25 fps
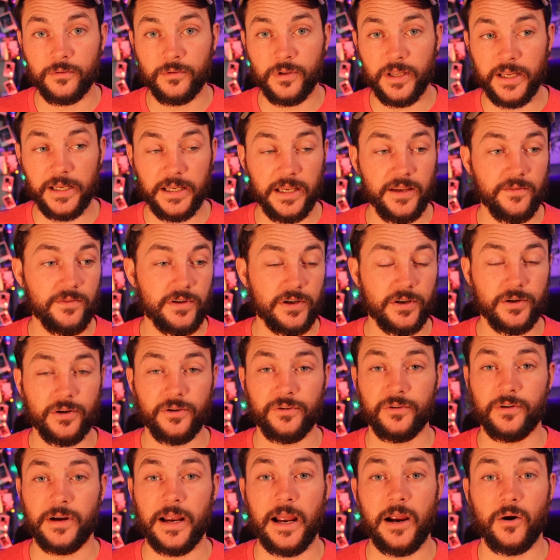like even
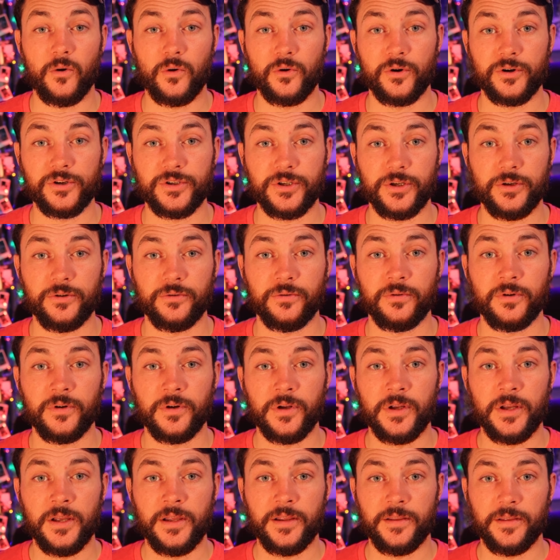another hour or two,
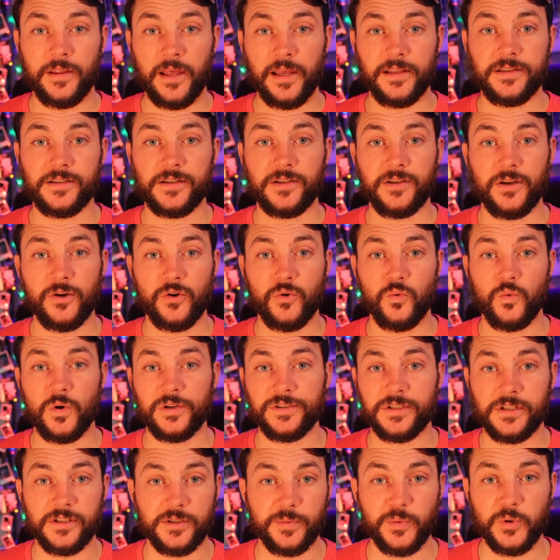that snow
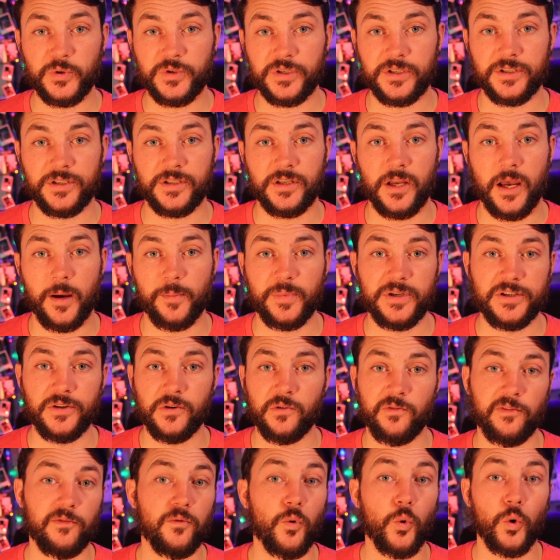wasn't supposed to stop
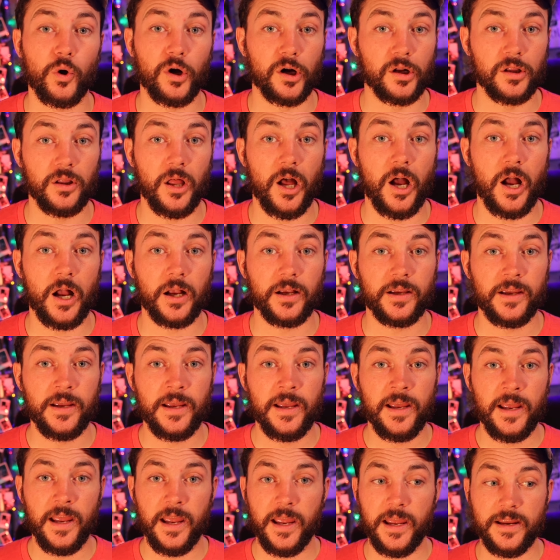until 4 o'clock,
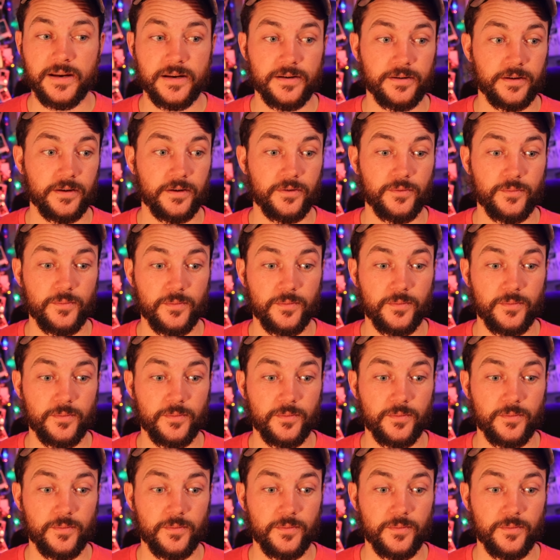and